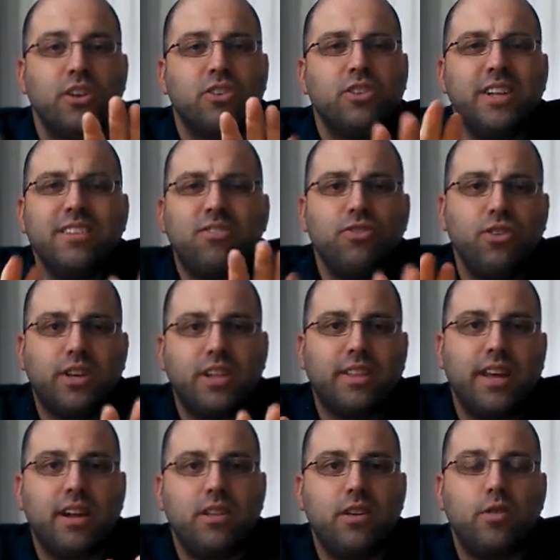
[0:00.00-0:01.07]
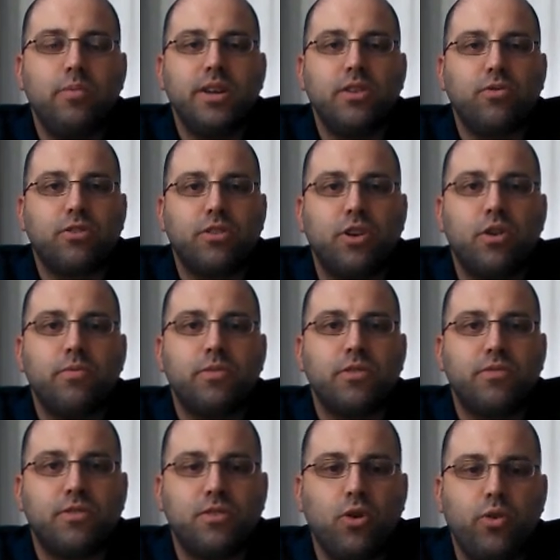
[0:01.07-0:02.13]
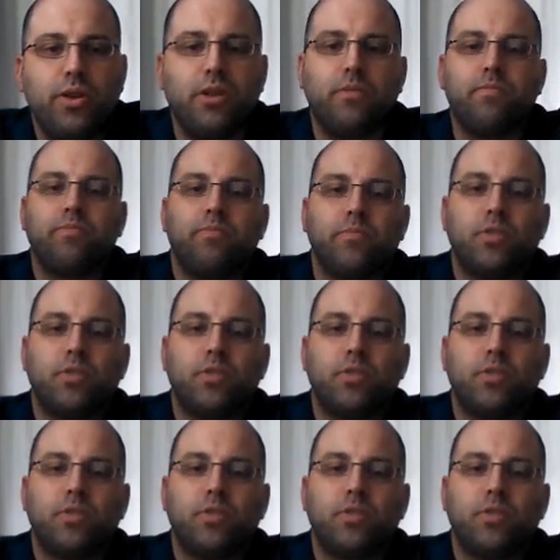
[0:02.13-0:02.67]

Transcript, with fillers: So let's look at that a little bit in terms of sodium.